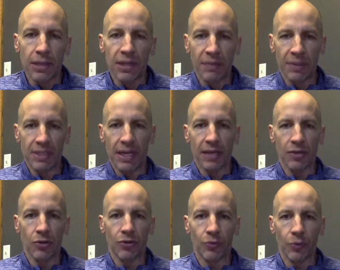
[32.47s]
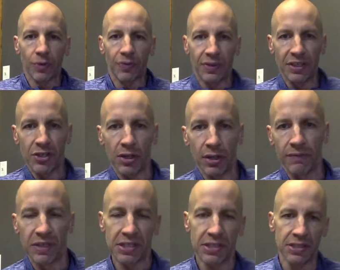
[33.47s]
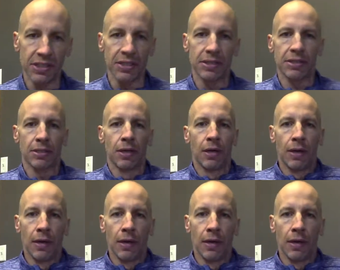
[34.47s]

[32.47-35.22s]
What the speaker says: they've been diagnosed with degenerative disc disease